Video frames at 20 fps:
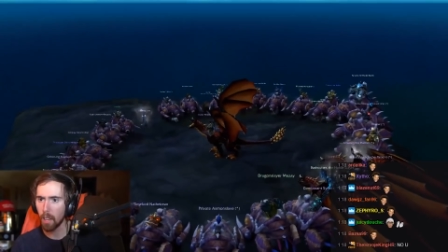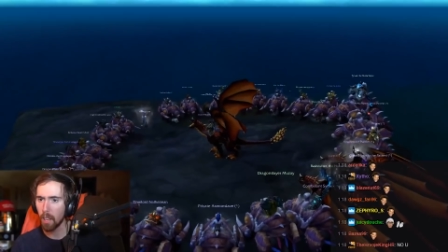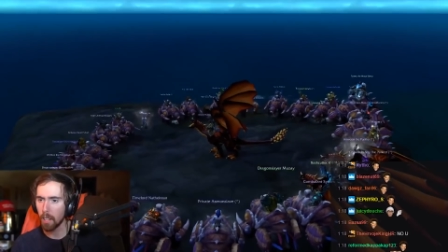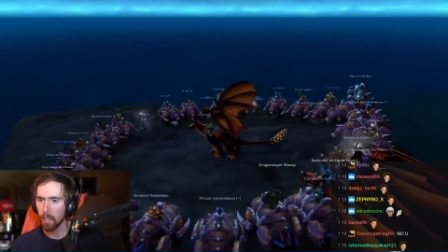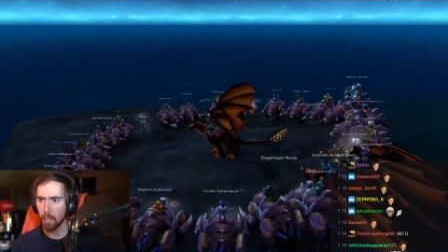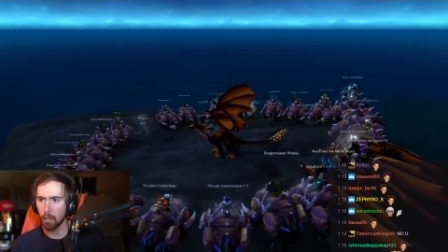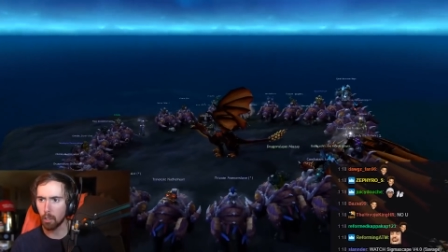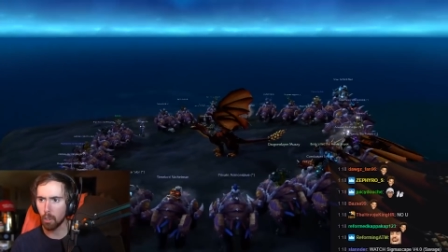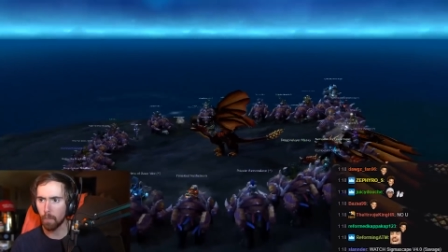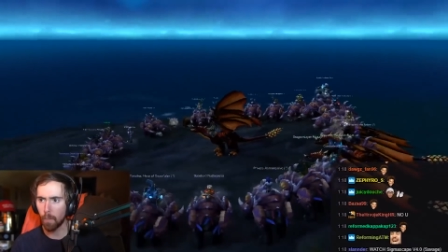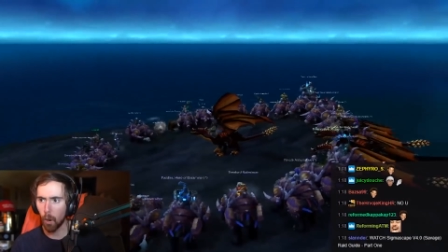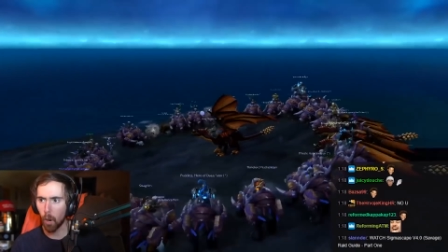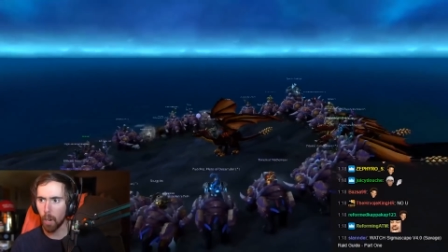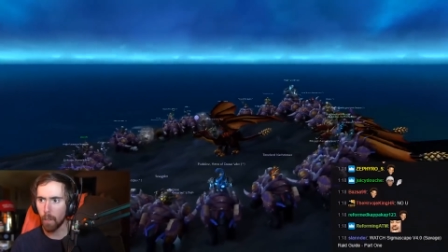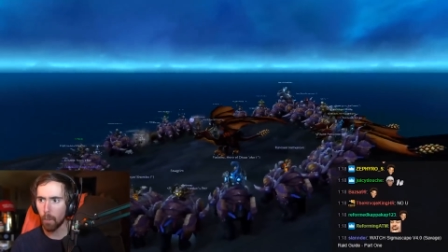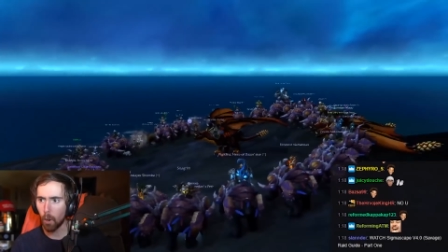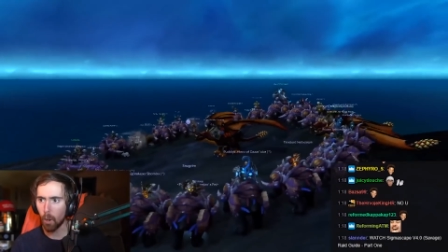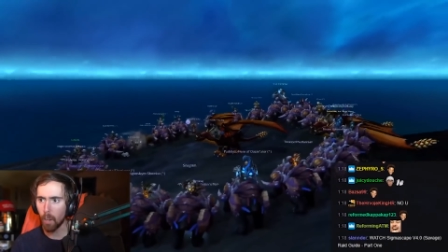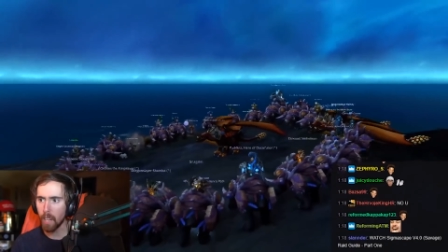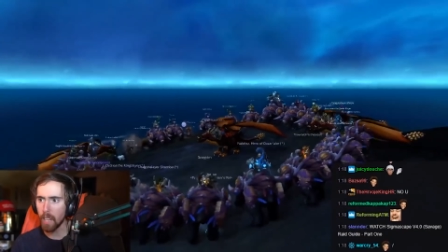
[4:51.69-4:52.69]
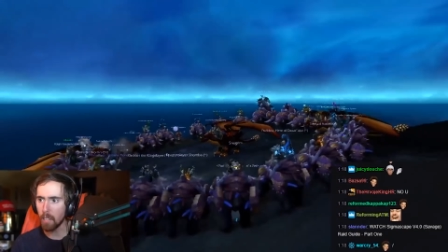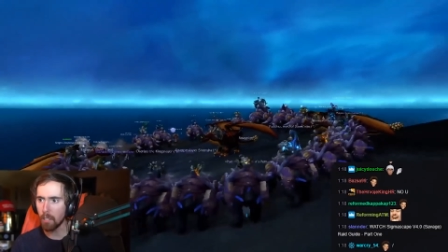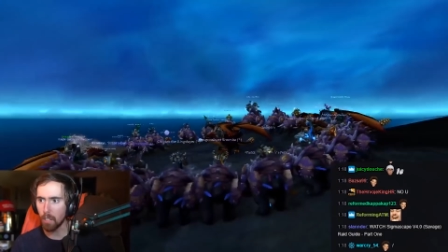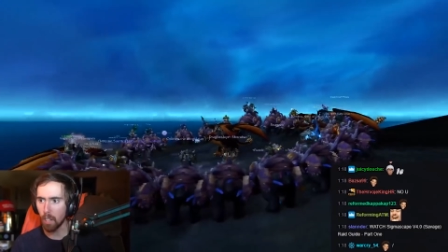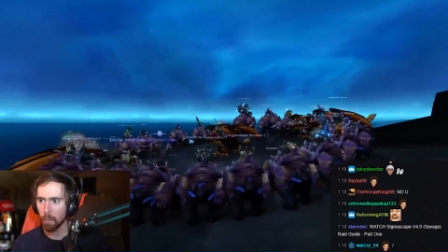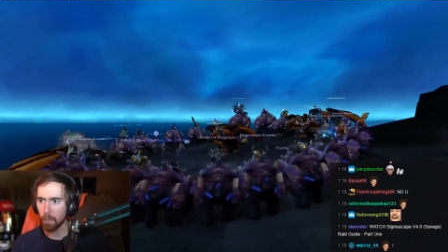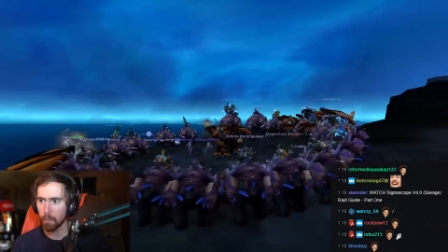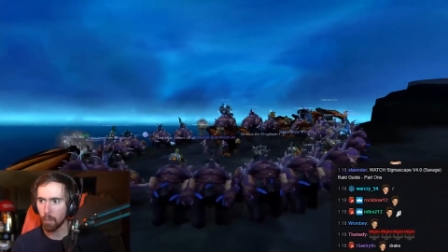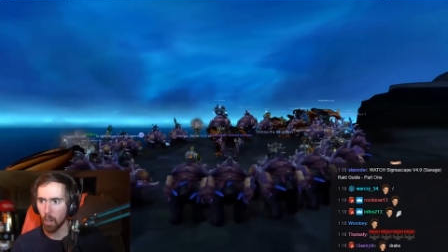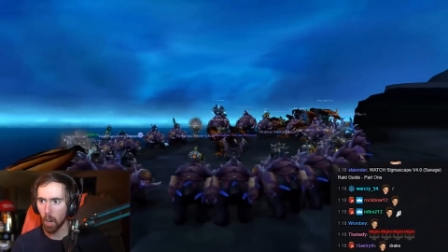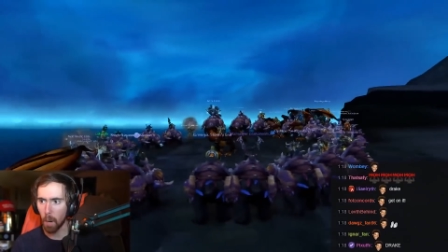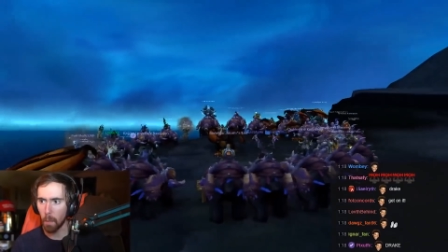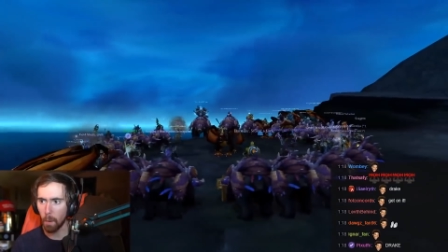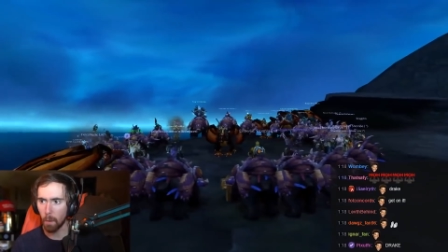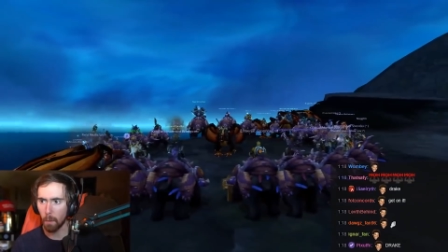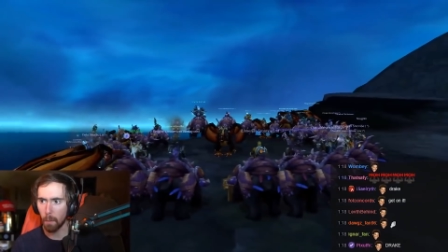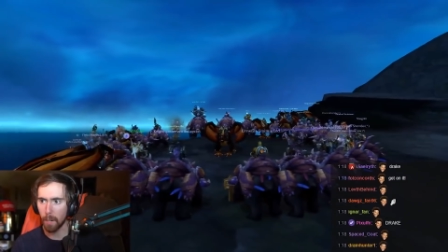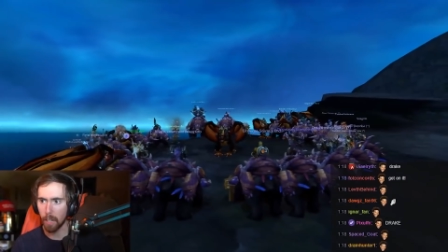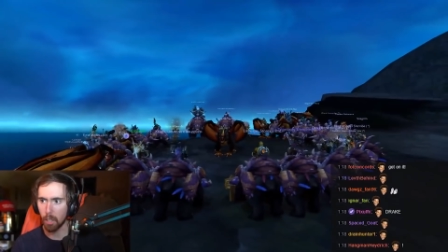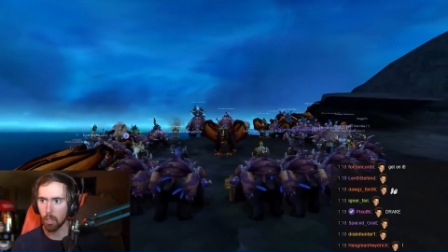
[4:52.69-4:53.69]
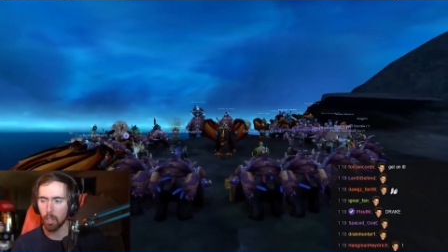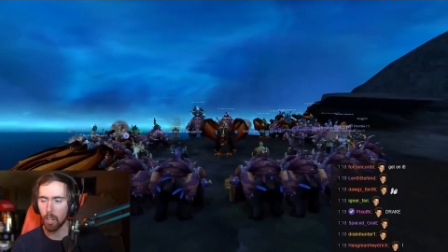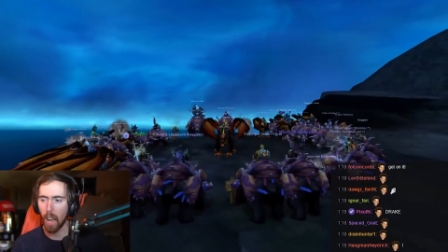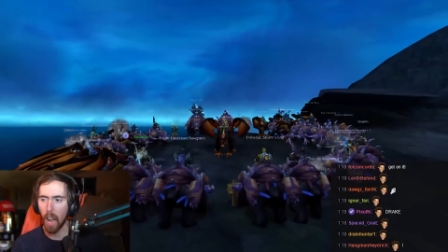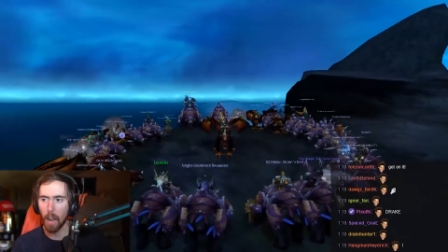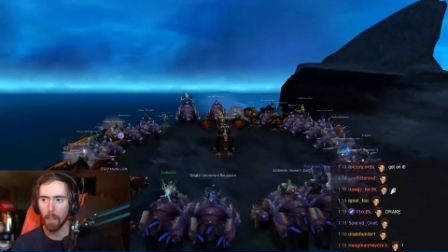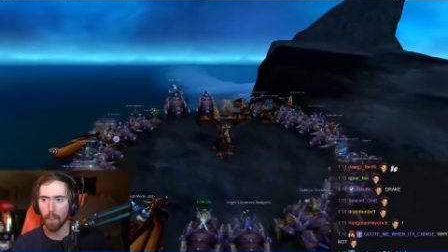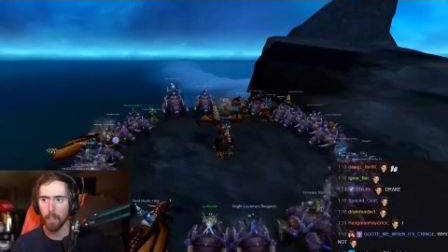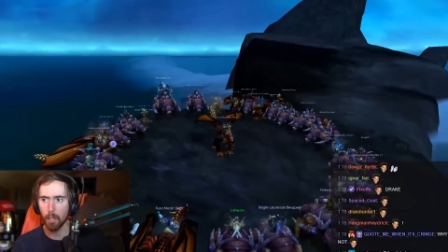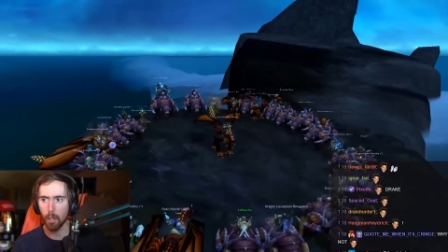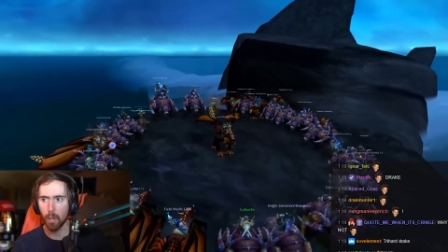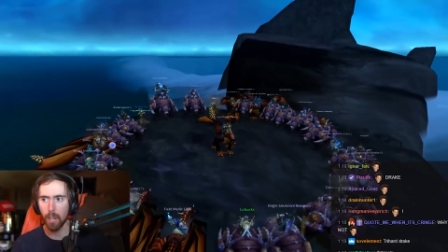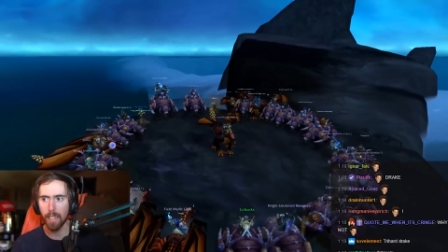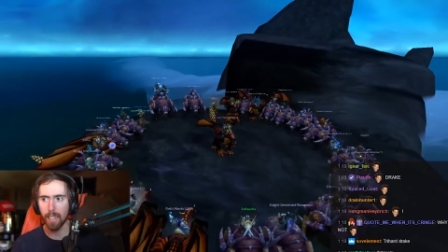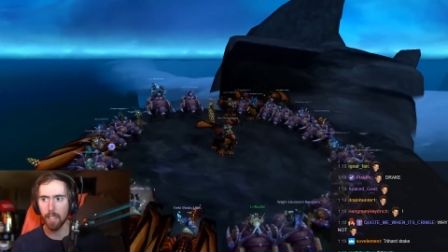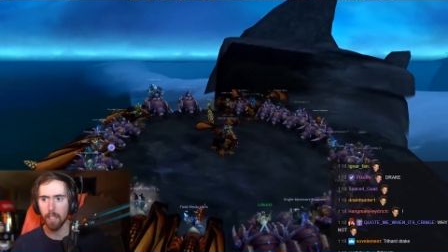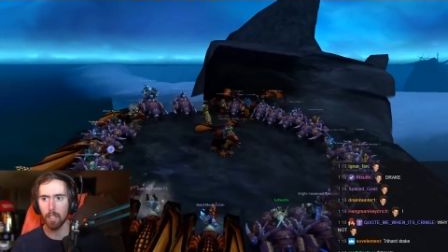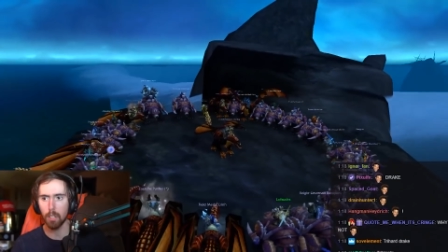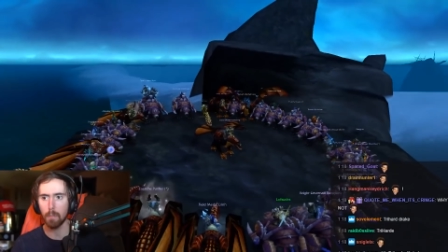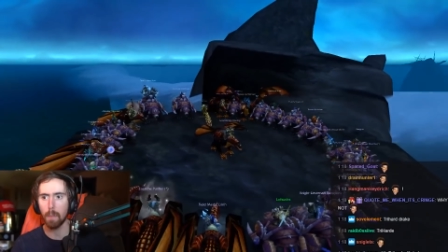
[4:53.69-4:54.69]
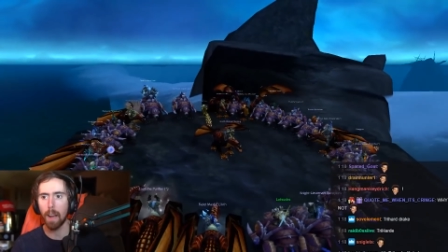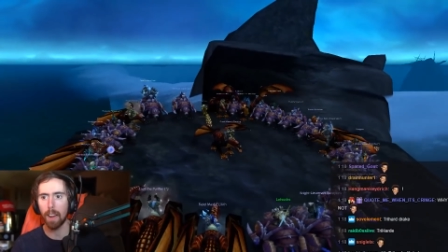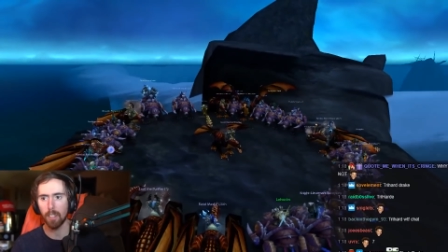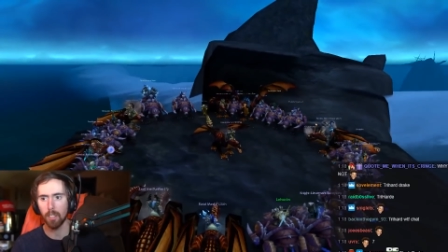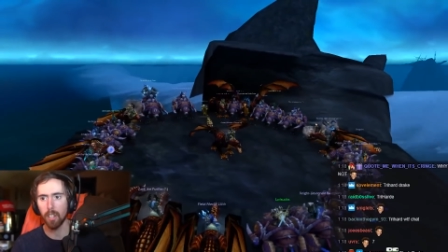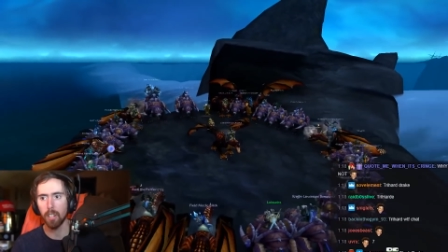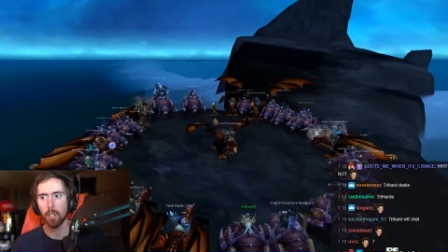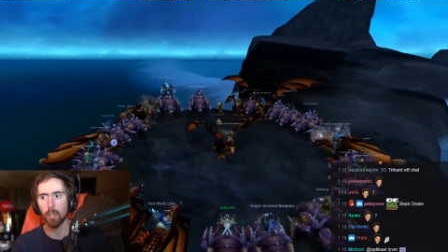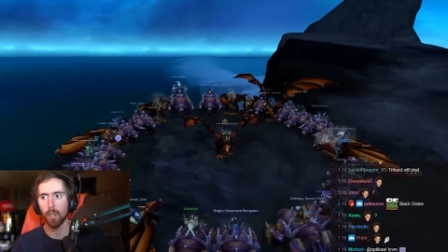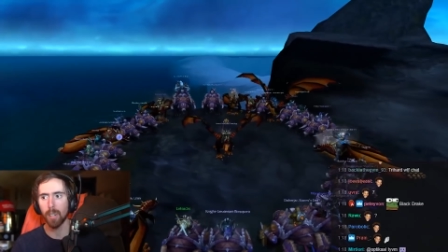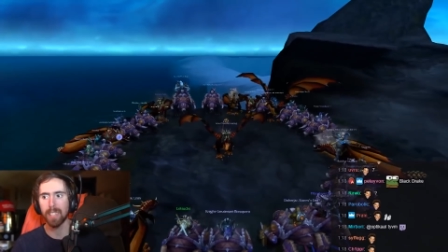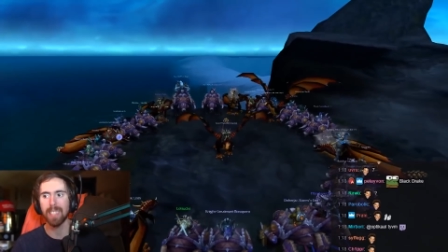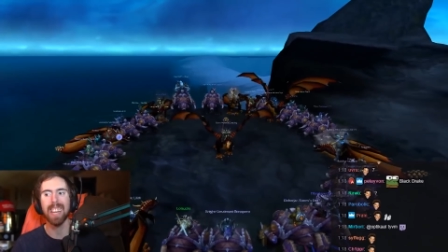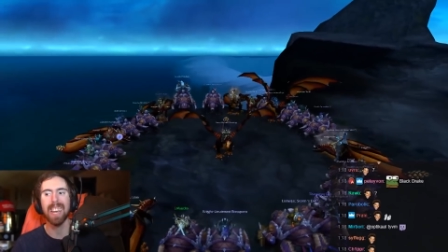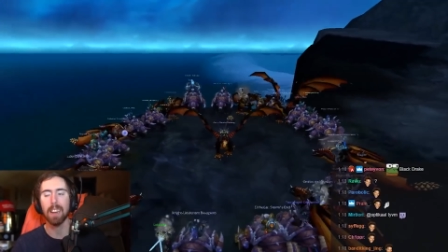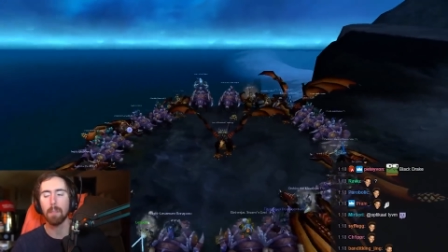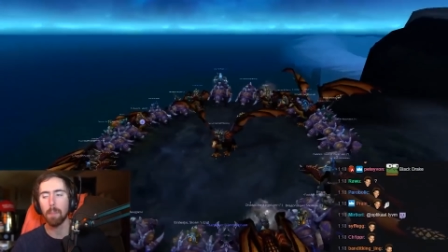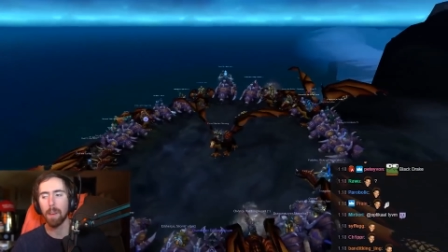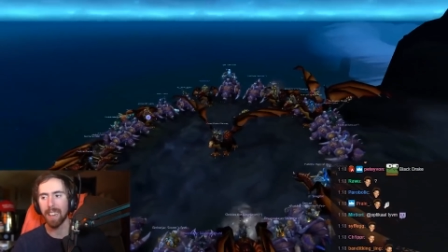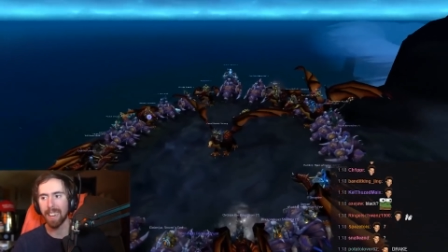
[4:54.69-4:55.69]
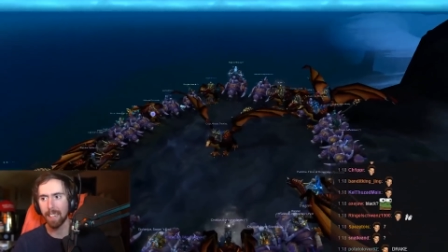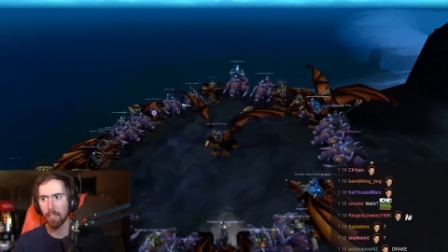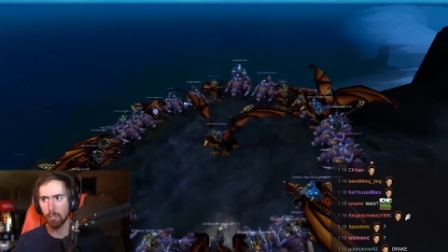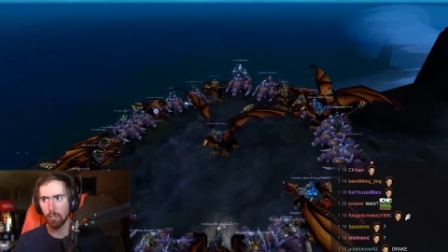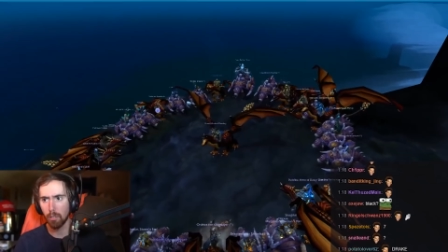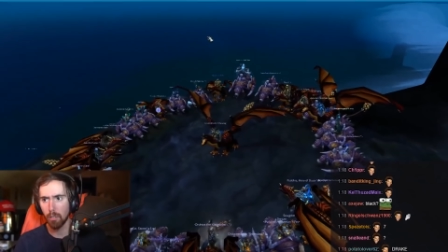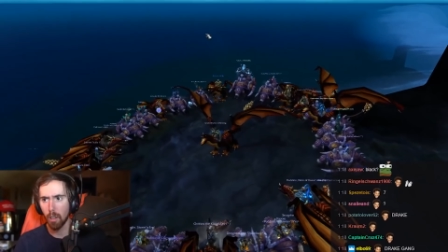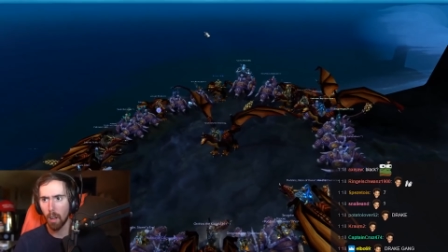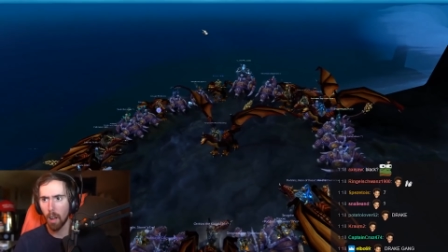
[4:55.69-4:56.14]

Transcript: These are very, very easy to farm. Everybody should have it. You can get this mount in literally 10 minutes.